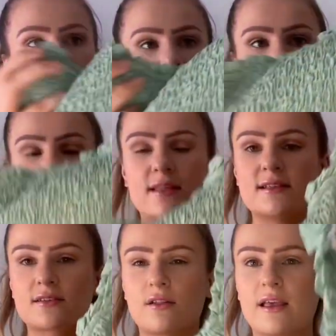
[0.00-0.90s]
and then it's
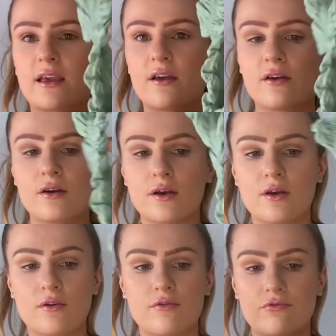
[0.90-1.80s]
got like
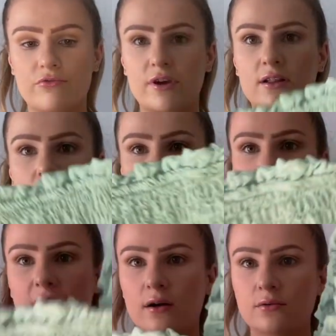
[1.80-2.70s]
frill
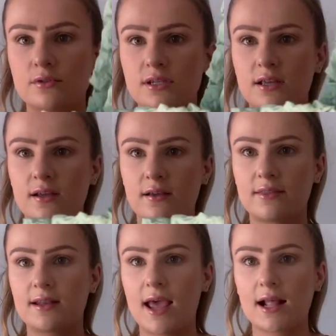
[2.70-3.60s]
around the
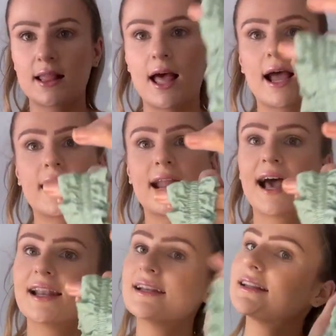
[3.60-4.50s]
neckline
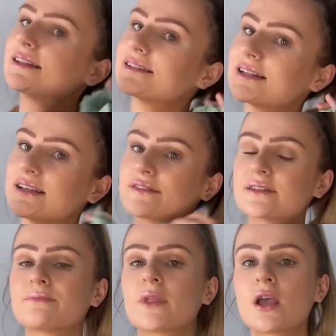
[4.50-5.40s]
and the sleeves.
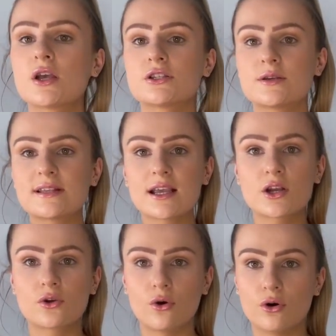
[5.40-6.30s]
So it's like a
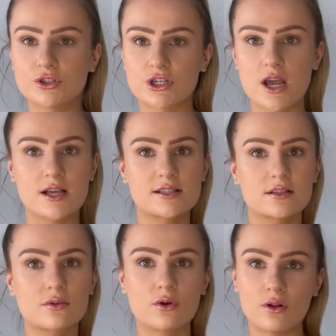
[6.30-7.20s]
gorgeous
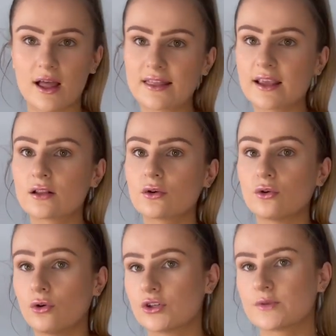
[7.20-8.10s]
colour. I think it looked
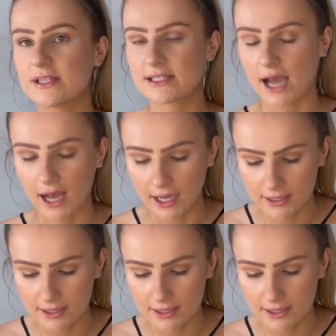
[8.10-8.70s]
gorgeous with the tan.